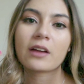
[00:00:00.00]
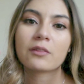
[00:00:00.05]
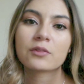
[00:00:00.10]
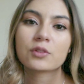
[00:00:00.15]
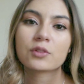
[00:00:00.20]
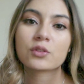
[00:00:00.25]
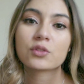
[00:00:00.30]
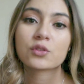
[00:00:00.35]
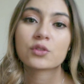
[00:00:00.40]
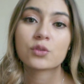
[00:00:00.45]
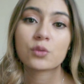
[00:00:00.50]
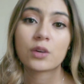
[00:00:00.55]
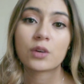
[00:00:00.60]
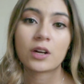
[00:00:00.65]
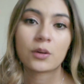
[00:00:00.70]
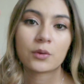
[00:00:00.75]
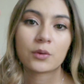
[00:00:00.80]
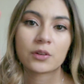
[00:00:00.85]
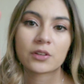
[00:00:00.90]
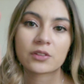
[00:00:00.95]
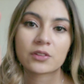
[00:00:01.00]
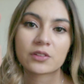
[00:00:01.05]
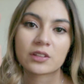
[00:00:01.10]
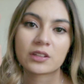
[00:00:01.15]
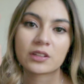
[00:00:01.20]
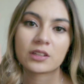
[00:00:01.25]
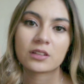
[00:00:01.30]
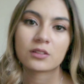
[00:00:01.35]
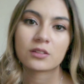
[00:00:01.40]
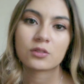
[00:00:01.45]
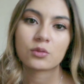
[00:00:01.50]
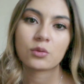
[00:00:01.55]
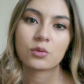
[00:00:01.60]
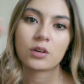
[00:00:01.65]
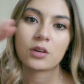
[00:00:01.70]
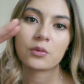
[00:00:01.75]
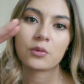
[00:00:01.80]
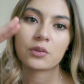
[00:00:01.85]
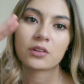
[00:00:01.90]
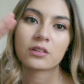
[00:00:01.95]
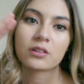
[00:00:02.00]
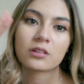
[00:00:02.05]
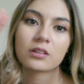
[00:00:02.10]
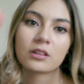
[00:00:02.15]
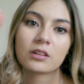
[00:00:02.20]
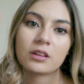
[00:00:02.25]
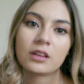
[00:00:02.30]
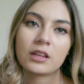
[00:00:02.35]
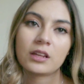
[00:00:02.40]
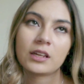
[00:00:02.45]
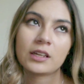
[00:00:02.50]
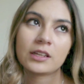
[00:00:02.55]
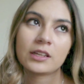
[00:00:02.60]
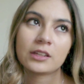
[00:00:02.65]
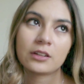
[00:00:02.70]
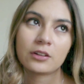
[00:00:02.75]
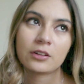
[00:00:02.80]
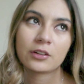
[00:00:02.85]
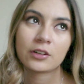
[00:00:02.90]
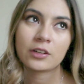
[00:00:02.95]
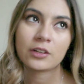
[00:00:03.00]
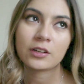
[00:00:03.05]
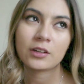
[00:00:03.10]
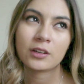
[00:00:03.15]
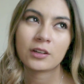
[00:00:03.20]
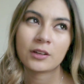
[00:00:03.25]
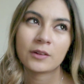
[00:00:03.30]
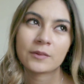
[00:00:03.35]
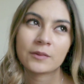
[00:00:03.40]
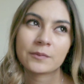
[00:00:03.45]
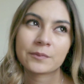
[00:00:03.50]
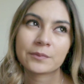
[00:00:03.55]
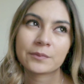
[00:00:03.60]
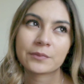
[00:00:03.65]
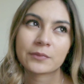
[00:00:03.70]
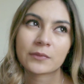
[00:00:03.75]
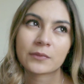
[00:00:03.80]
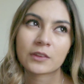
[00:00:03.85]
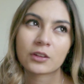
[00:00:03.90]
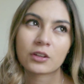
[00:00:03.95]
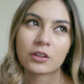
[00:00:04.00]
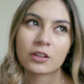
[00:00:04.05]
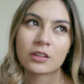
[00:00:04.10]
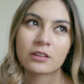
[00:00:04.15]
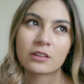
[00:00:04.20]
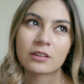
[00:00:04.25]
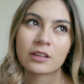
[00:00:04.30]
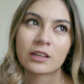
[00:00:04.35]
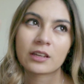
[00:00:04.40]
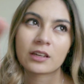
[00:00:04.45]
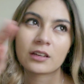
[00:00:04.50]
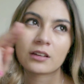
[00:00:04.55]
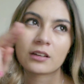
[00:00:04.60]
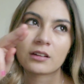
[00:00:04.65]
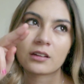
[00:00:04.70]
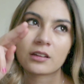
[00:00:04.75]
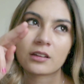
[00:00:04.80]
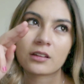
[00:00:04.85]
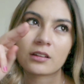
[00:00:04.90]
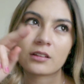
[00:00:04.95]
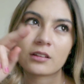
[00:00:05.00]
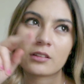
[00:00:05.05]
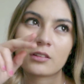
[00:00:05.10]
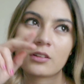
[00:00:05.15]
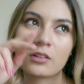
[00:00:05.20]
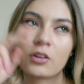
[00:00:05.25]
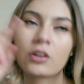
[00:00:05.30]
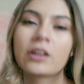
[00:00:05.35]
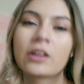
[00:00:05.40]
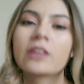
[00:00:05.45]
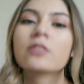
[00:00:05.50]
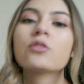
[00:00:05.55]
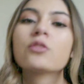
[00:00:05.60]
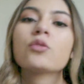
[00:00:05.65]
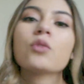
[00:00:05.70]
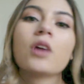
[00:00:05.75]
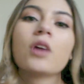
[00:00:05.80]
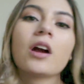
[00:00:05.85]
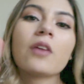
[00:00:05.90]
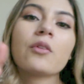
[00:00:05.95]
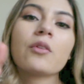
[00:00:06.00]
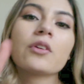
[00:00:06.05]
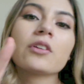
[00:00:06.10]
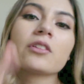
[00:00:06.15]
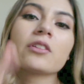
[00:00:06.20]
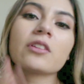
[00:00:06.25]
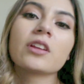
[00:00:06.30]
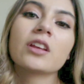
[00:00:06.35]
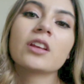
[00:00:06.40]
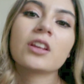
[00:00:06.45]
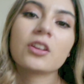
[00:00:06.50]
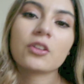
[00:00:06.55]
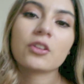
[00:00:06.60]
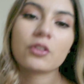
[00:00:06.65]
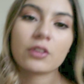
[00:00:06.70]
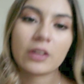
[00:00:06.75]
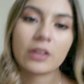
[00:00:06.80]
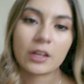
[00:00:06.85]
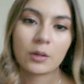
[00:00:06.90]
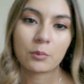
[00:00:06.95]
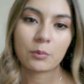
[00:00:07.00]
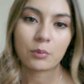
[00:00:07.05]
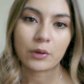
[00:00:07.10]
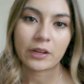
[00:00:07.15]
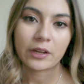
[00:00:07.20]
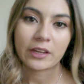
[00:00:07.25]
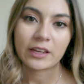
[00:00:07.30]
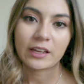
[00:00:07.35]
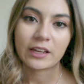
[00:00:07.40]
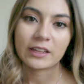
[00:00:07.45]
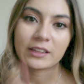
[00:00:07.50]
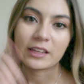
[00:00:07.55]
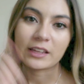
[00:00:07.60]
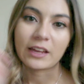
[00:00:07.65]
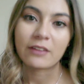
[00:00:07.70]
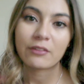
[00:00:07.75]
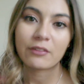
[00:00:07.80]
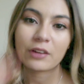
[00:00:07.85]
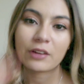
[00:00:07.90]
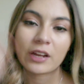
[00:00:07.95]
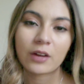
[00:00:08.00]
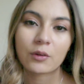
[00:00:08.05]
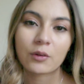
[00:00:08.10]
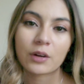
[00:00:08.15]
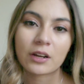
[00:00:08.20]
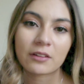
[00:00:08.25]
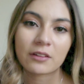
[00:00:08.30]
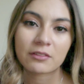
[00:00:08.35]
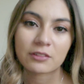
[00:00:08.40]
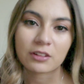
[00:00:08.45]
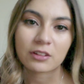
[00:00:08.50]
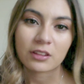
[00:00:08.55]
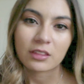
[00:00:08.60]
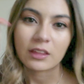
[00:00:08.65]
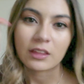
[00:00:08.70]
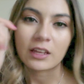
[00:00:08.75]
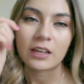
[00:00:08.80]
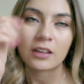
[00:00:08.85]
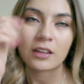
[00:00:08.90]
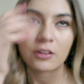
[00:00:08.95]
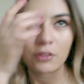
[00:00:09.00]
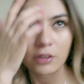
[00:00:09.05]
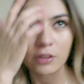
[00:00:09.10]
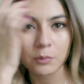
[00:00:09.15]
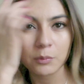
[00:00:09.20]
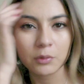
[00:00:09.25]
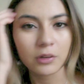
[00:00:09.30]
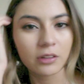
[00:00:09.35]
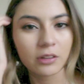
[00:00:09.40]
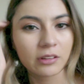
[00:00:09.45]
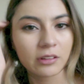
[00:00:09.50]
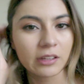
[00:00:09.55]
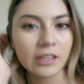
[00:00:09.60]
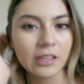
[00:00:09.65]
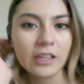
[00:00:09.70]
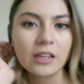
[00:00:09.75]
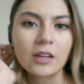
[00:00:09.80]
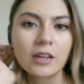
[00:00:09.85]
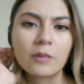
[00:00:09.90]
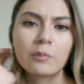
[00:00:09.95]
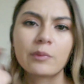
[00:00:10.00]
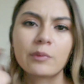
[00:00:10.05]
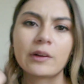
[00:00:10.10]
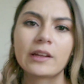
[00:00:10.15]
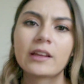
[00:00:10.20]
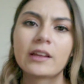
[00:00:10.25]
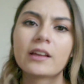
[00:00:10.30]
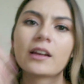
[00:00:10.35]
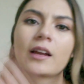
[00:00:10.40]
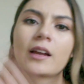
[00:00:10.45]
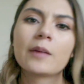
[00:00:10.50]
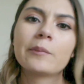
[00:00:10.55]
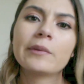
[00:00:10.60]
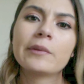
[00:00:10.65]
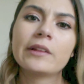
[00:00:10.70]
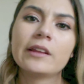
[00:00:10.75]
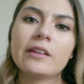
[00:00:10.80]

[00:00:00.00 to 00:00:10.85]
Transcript: 2 hours, and then 2 hours later, you can take. Okay, 2 hours, you get a break, and every hour after that, you're able to take a break, I believe.